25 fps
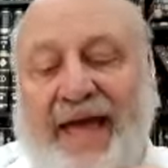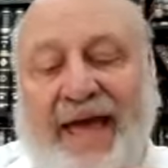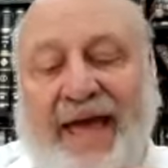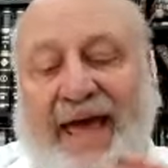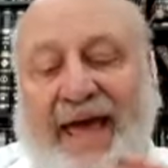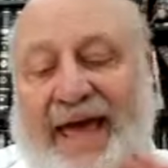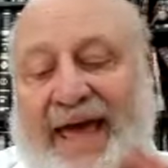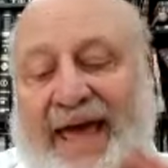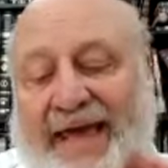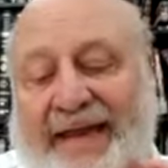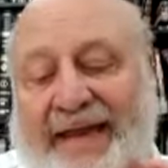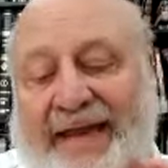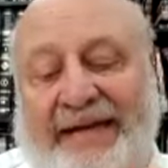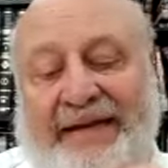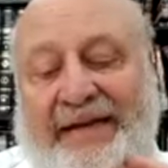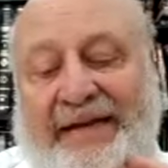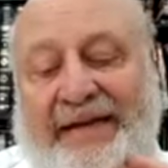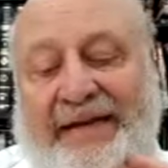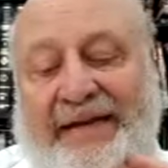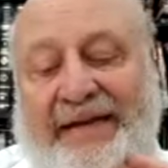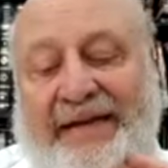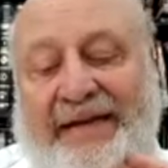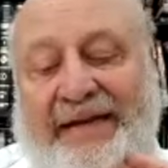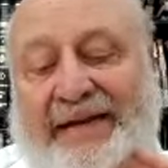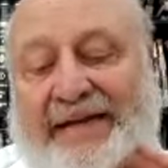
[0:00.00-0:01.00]
And
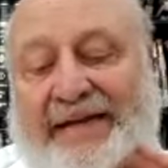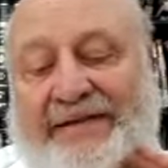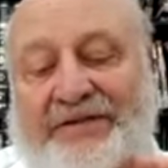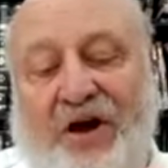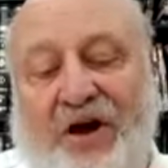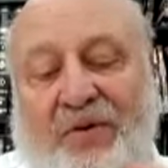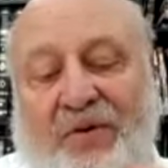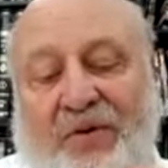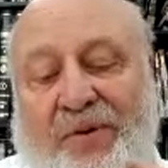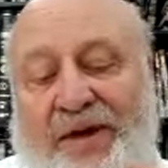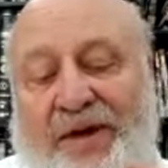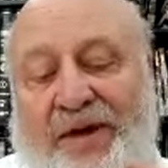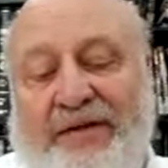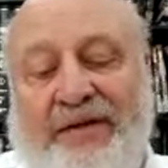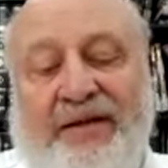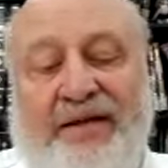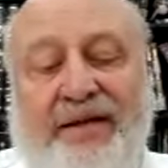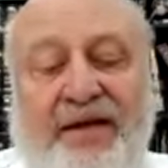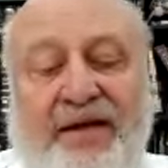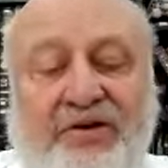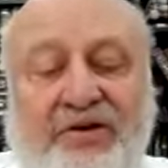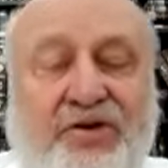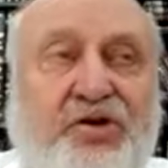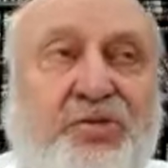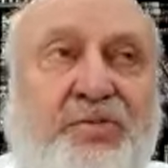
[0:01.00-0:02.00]
it's going into the year
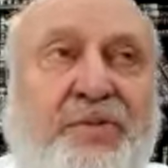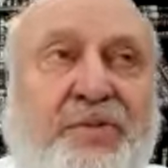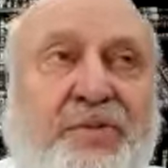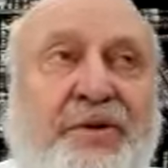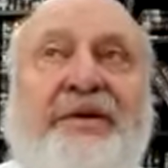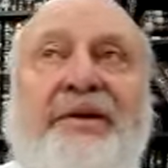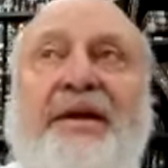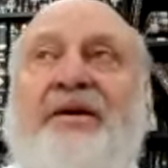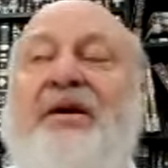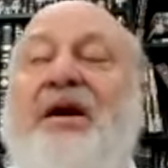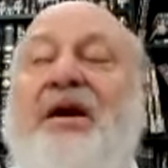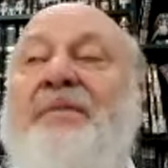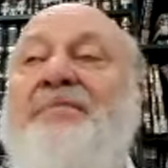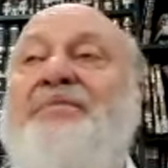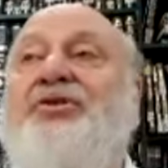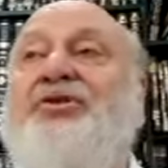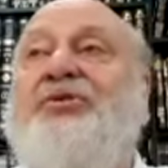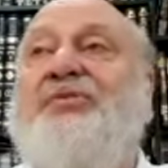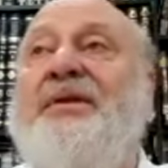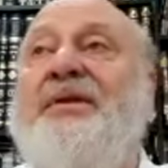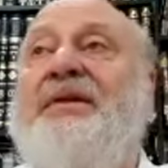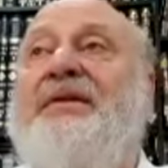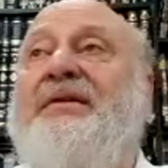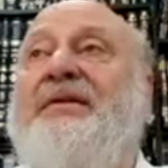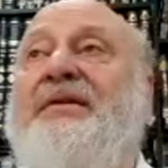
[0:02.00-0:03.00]
Shemitah. Now comes
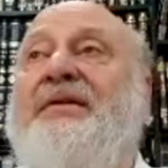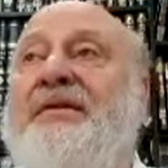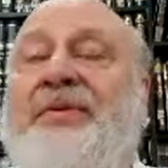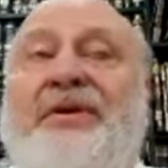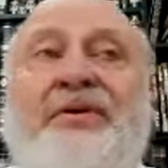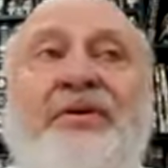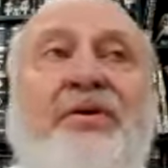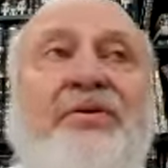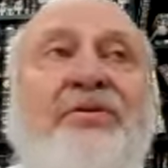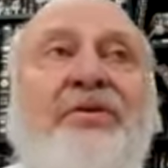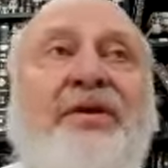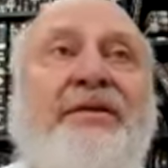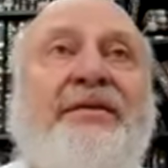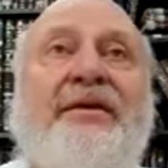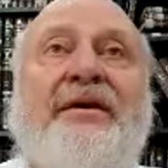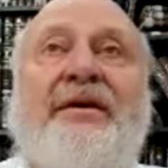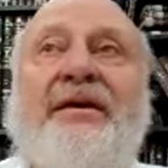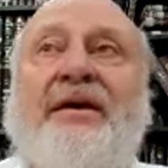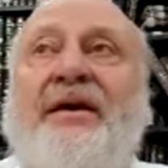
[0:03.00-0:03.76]
Shemitah, we know that